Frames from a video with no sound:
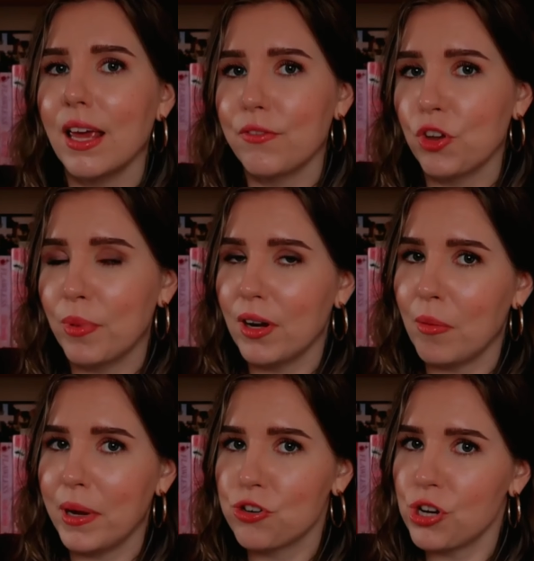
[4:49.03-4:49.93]
if you've been
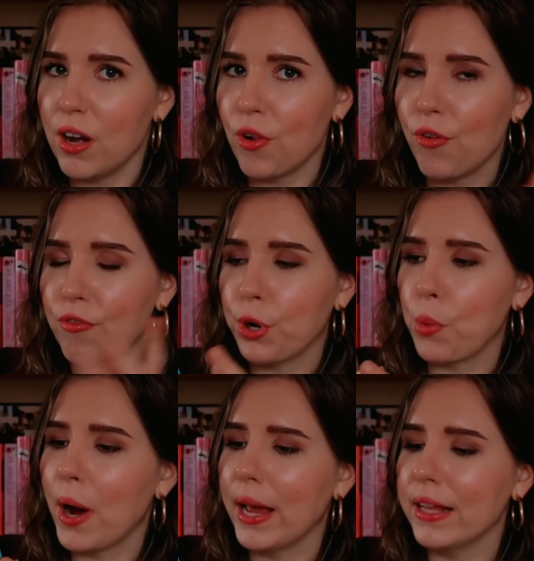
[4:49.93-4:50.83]
on my channel for
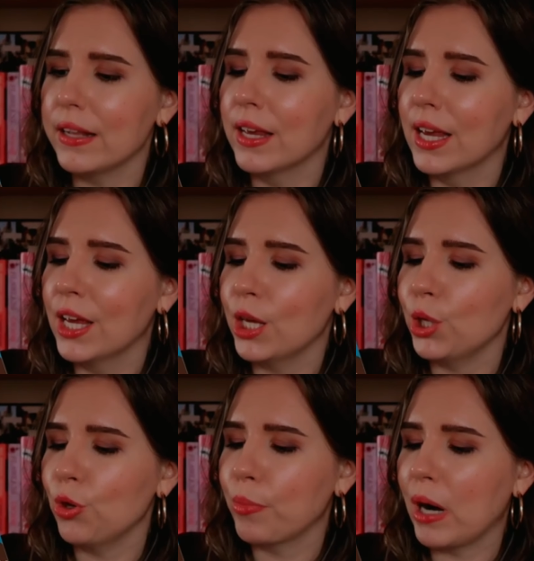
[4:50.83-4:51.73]
a while,
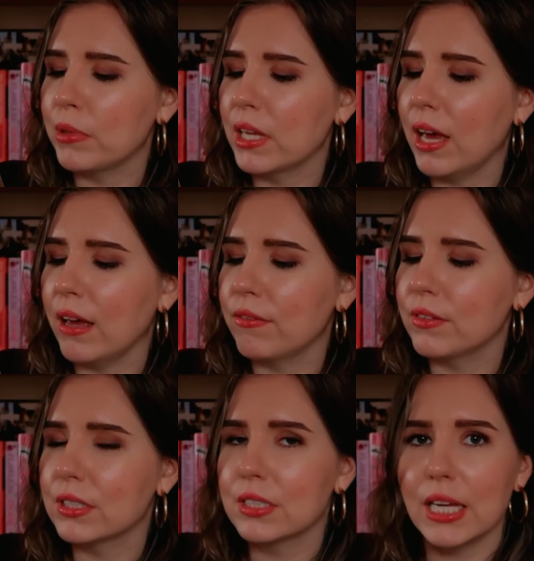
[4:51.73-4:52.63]
you probably have
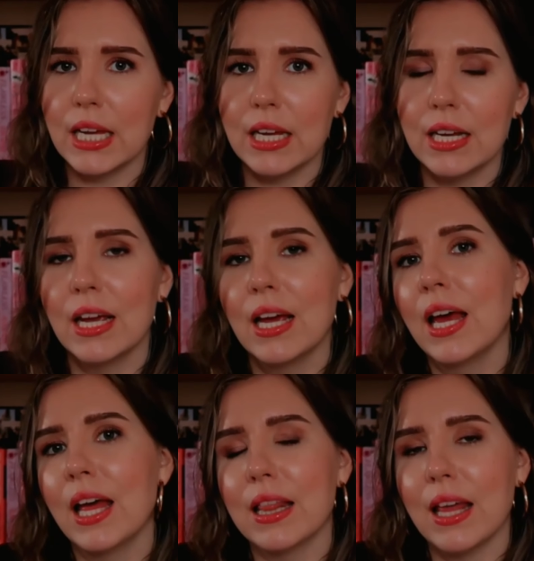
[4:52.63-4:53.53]
seen
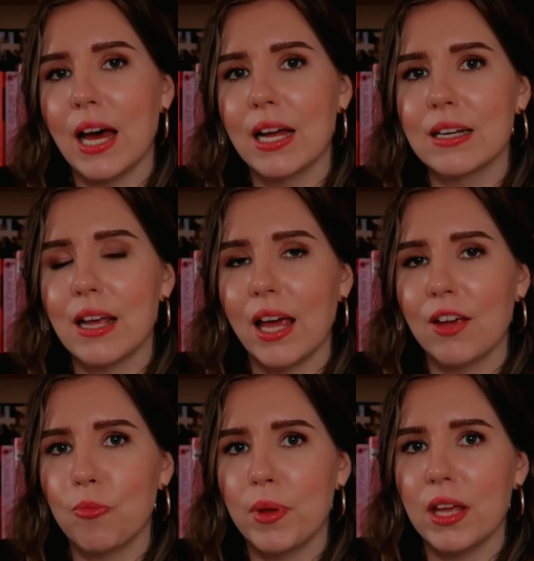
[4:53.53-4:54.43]
that
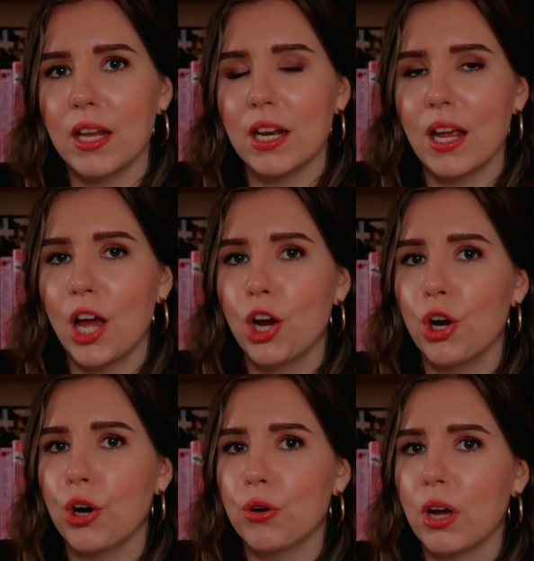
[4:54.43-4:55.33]
I've been
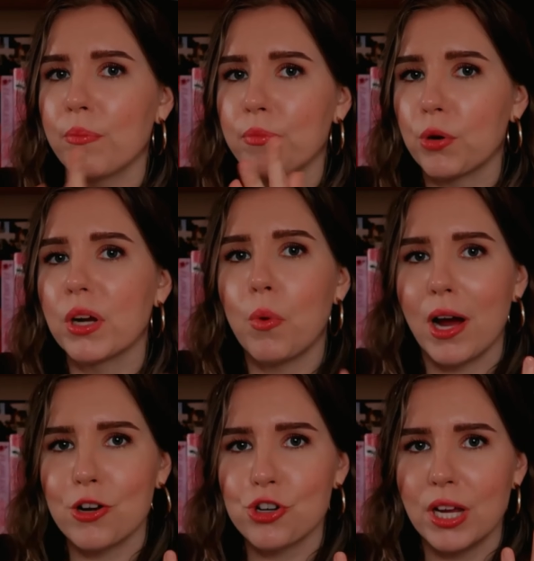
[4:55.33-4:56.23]

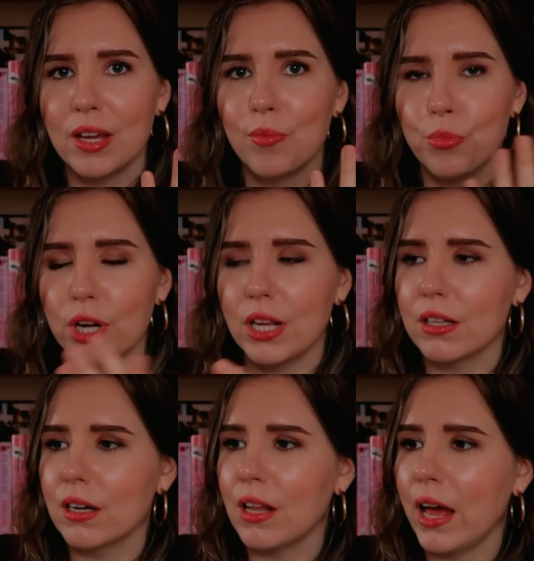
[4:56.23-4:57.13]
rewatching Pretty
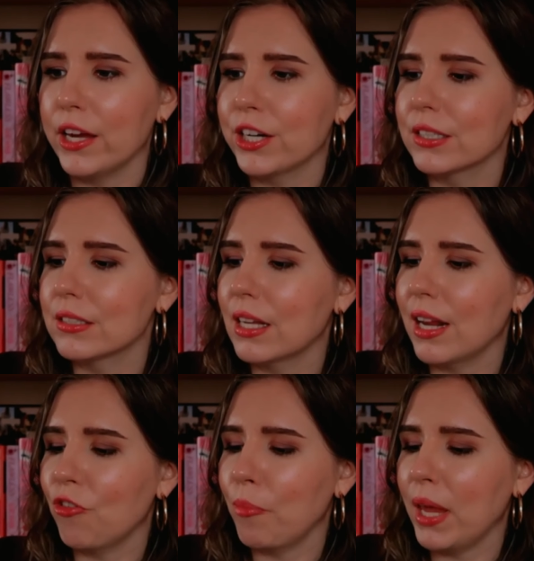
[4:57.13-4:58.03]
Little Liars, and
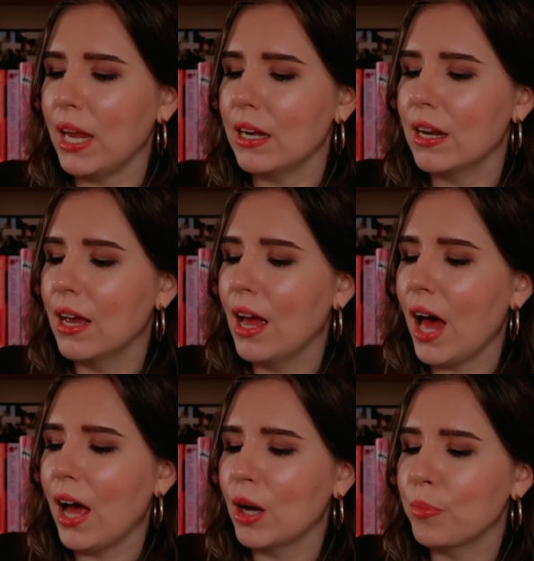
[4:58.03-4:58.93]
I've made
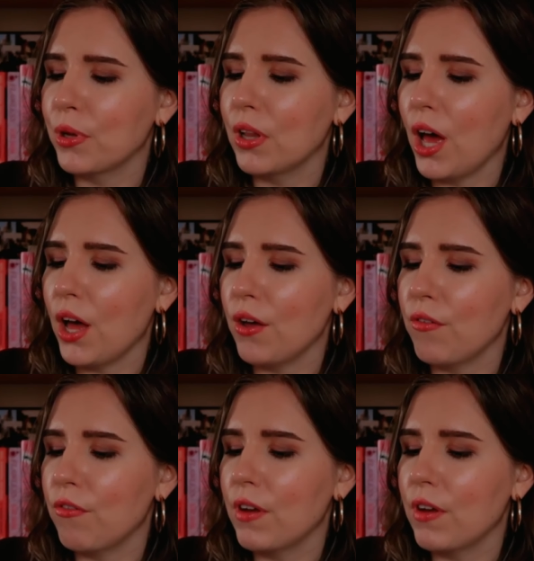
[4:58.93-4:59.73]
a couple of